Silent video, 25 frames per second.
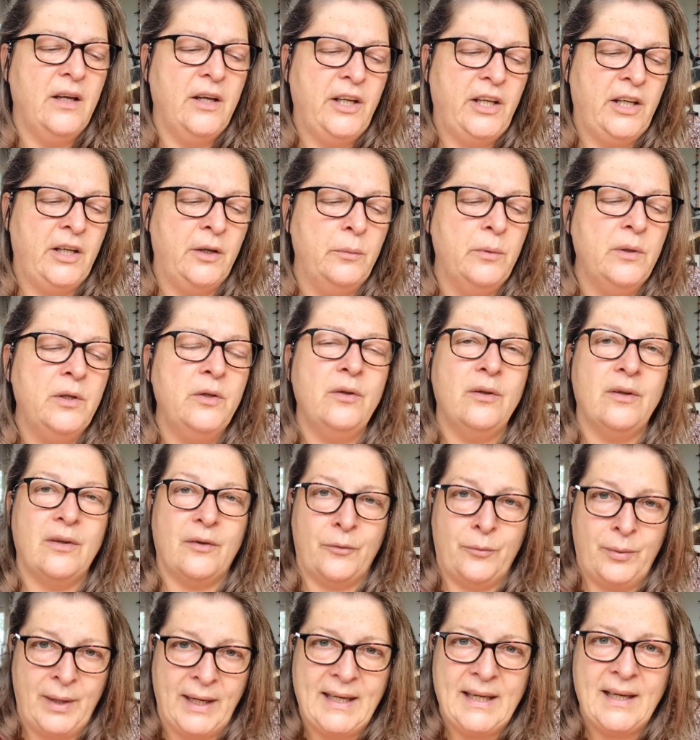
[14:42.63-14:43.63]
you will
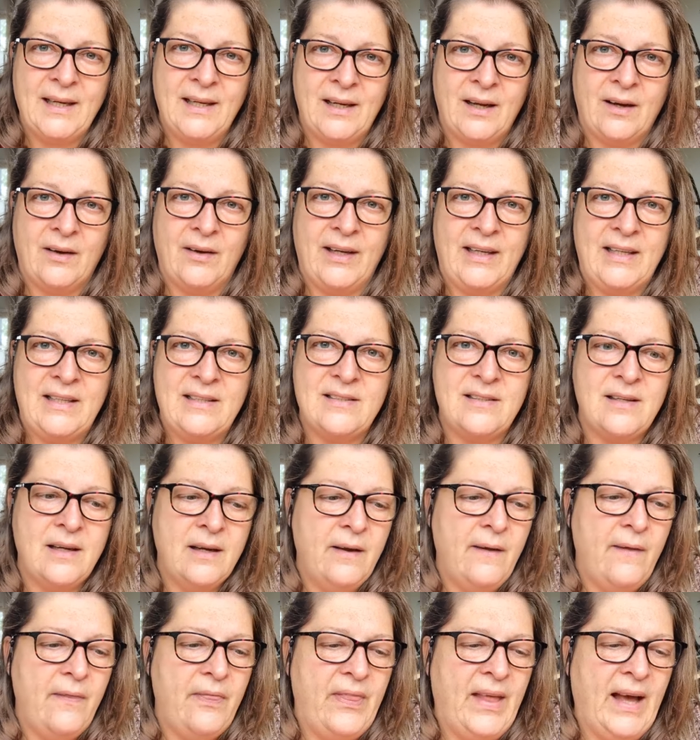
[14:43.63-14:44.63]
recognize
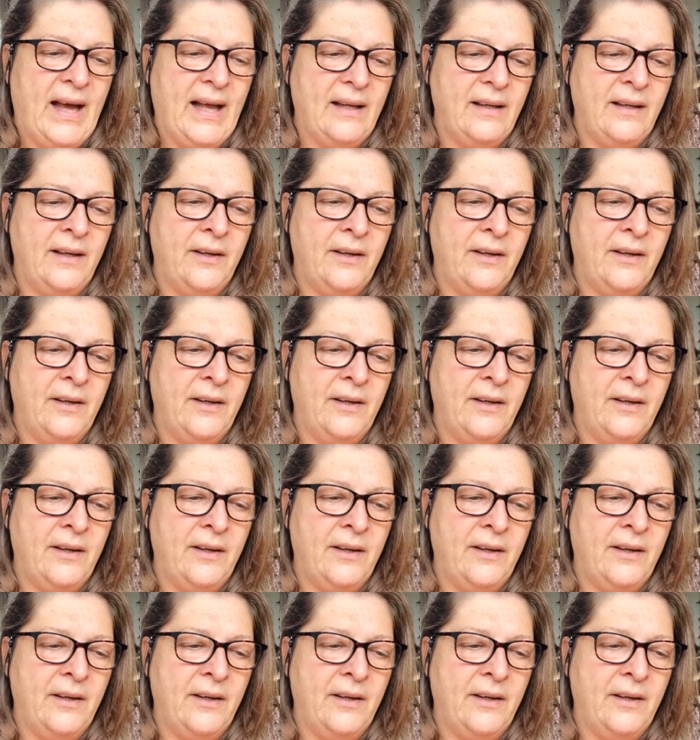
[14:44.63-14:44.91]
that,